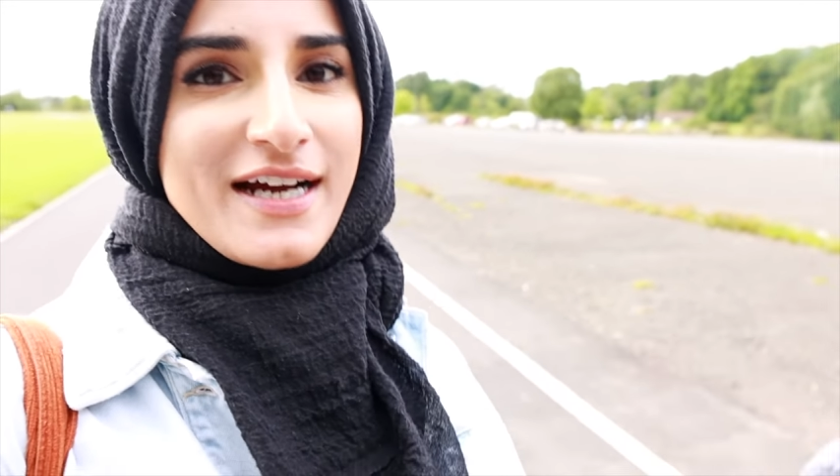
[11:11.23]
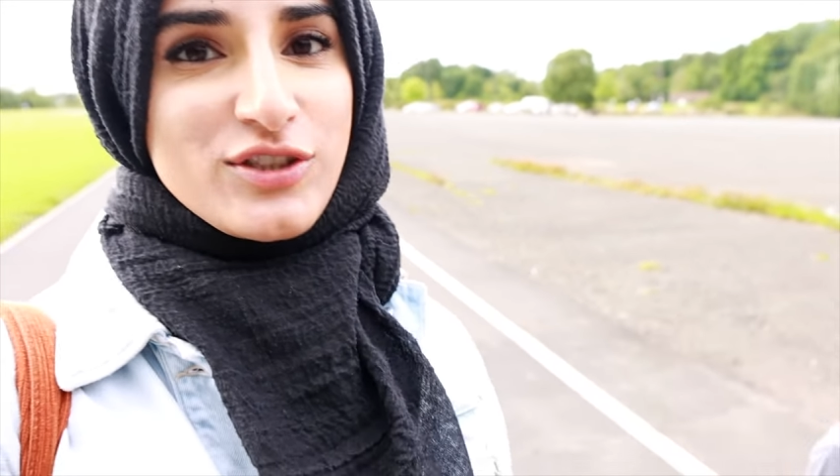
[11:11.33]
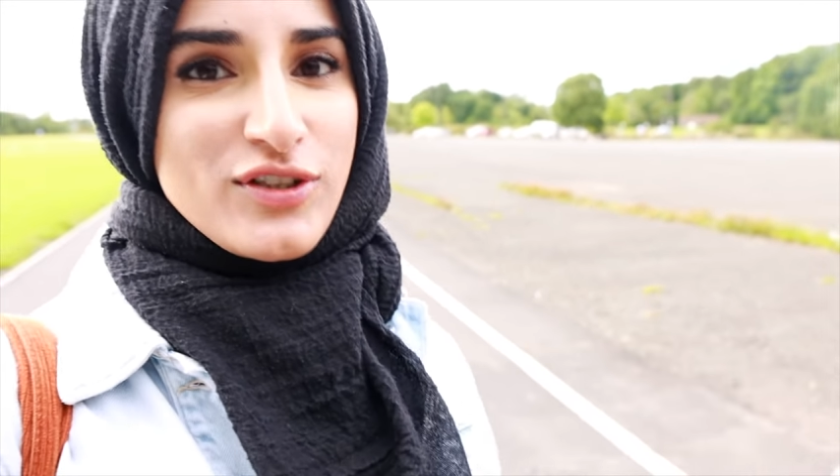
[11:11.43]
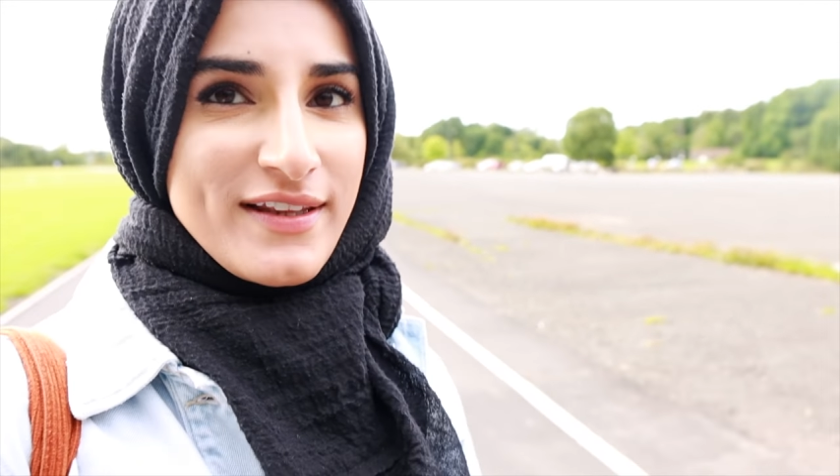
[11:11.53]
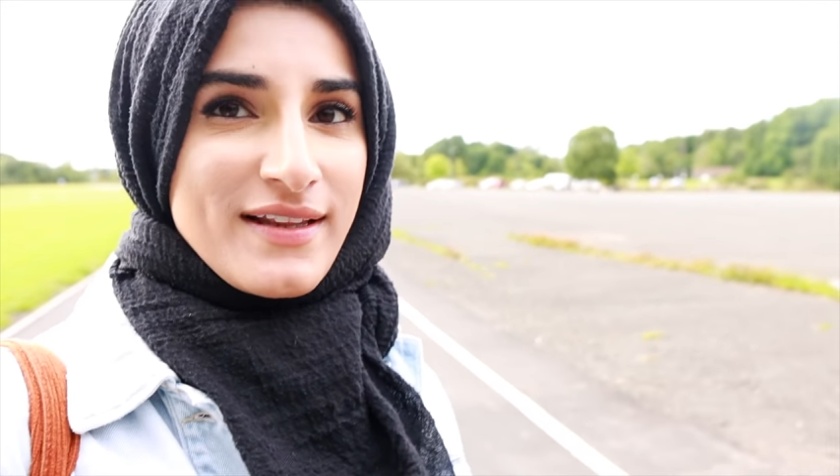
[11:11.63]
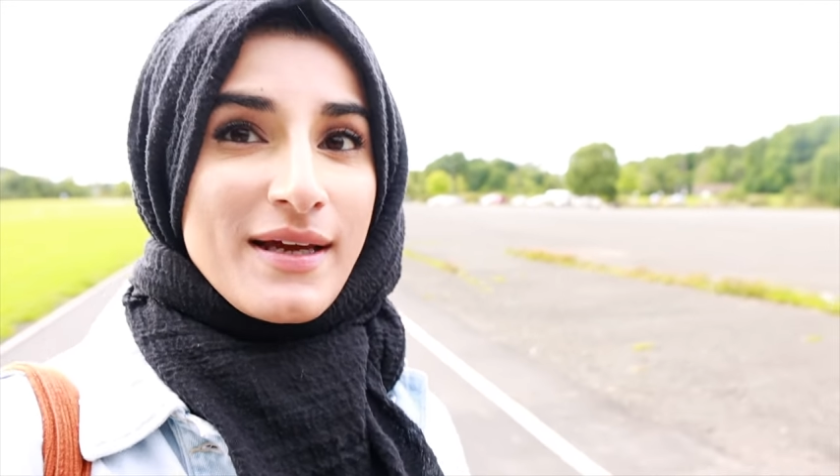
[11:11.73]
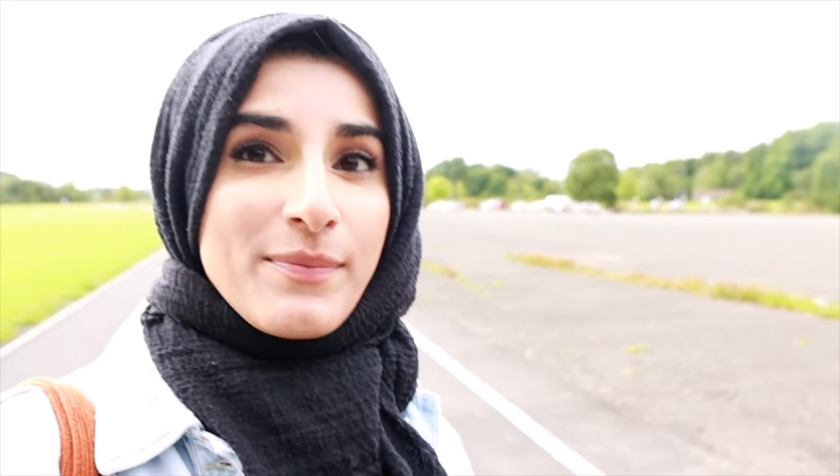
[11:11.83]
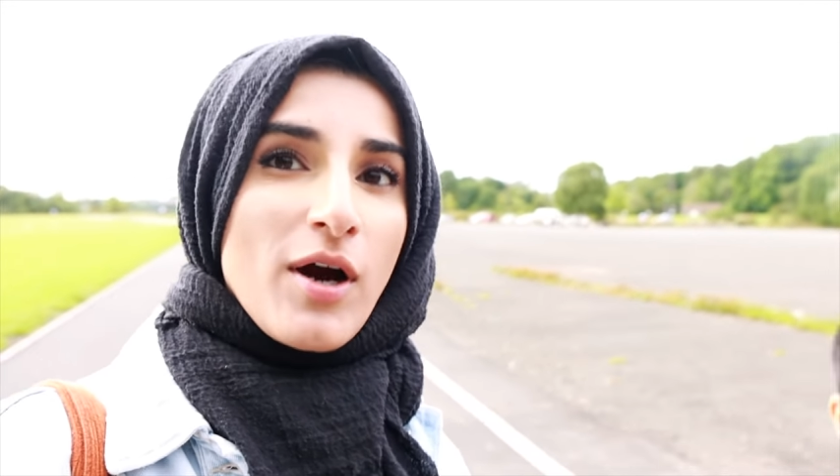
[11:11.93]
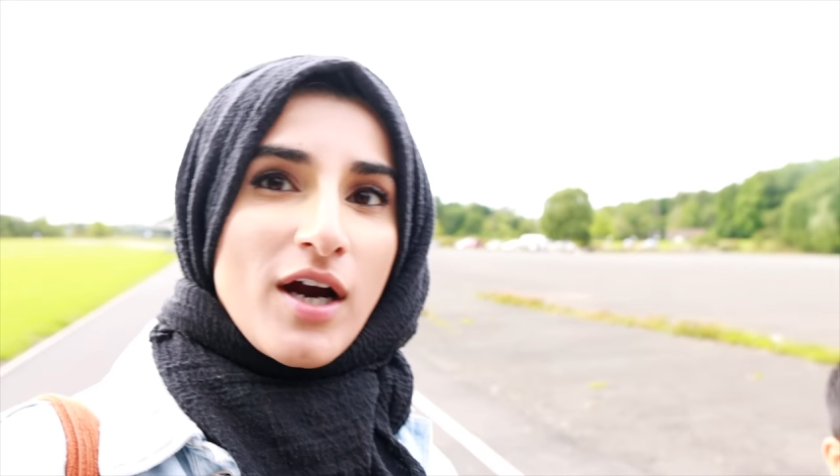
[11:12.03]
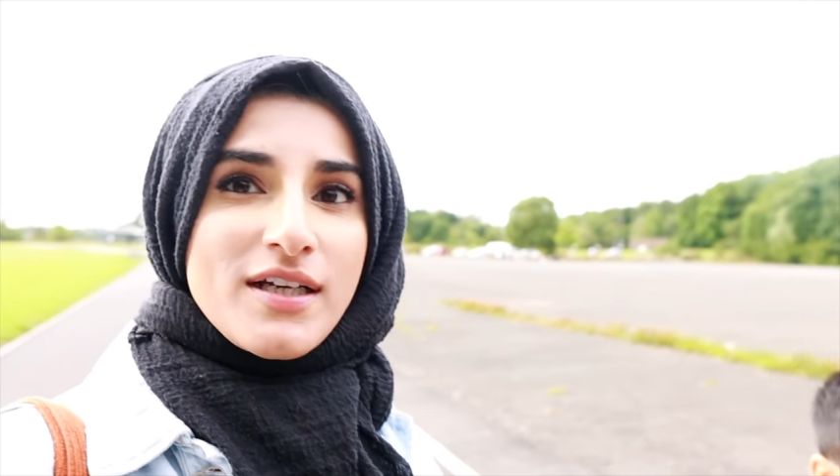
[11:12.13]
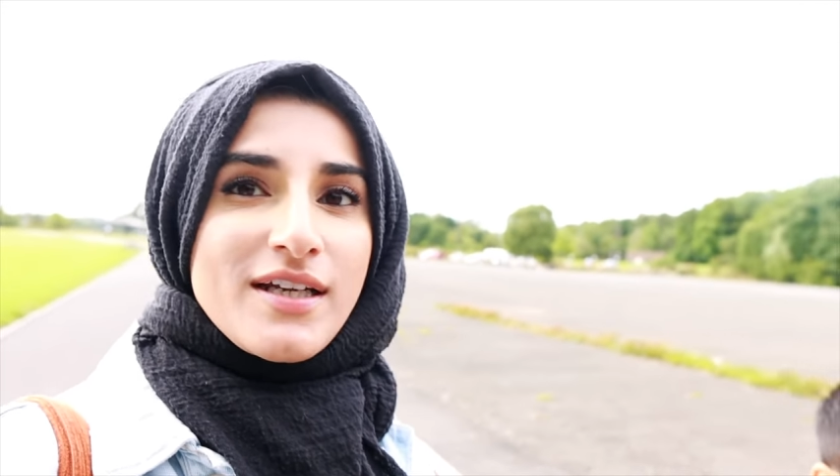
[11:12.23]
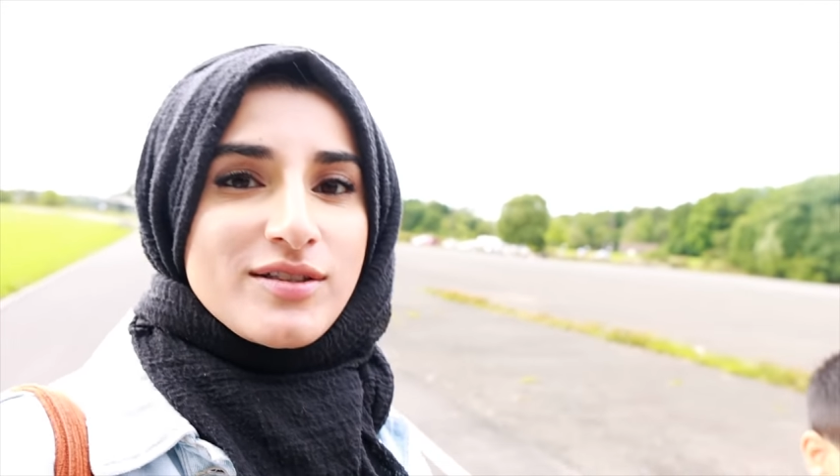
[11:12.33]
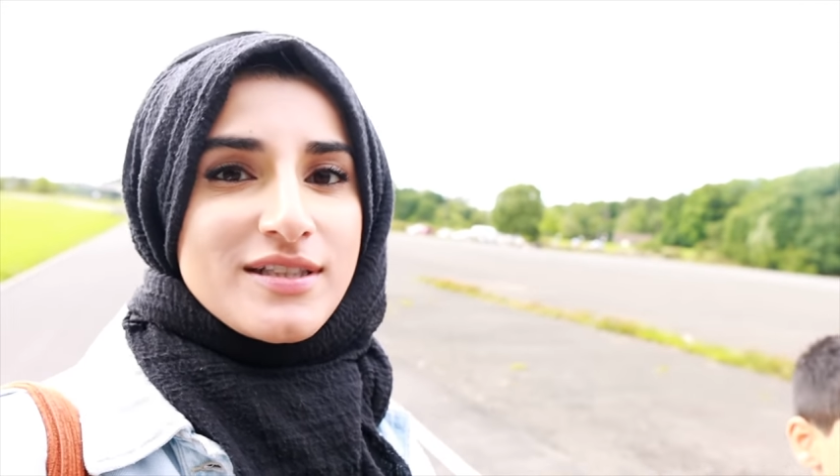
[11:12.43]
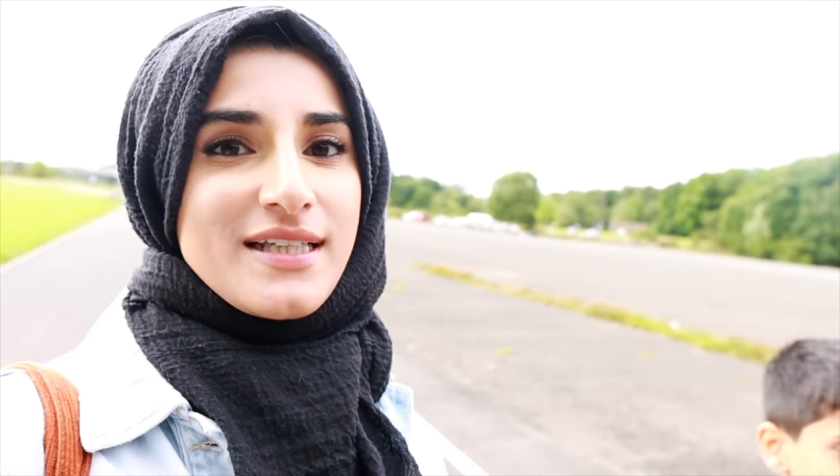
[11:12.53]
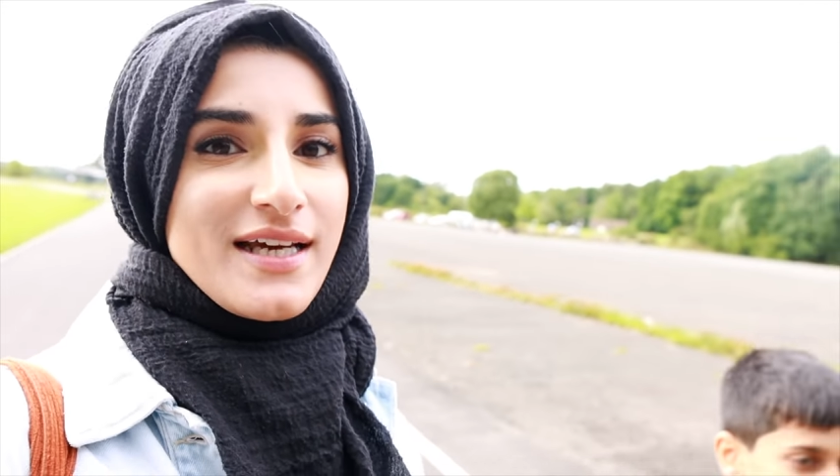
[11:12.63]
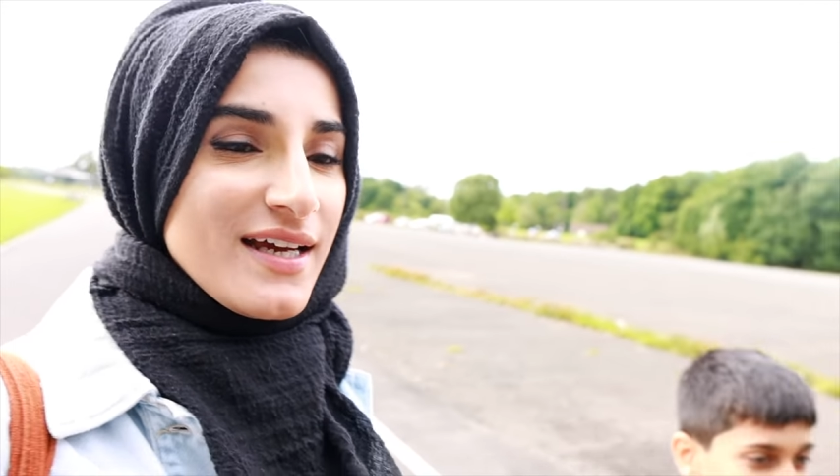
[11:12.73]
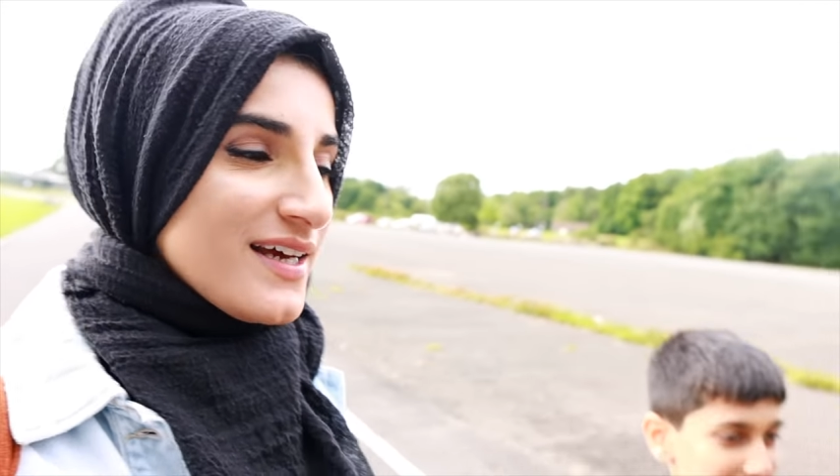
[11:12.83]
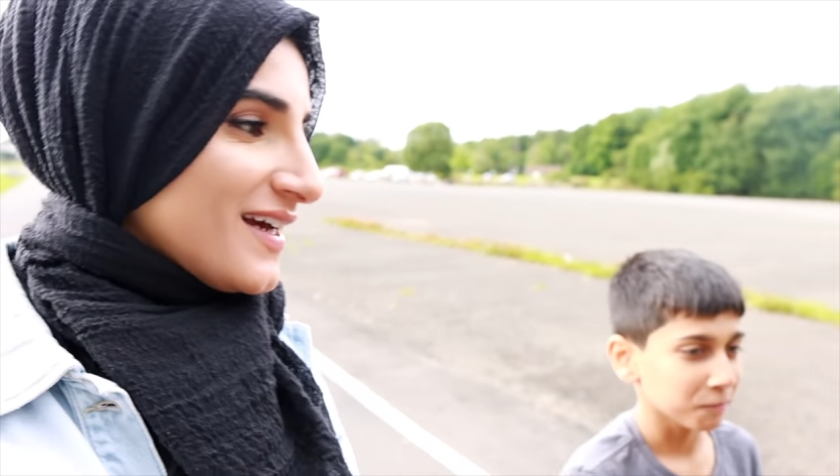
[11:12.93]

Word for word: at Strathclyde Park now today.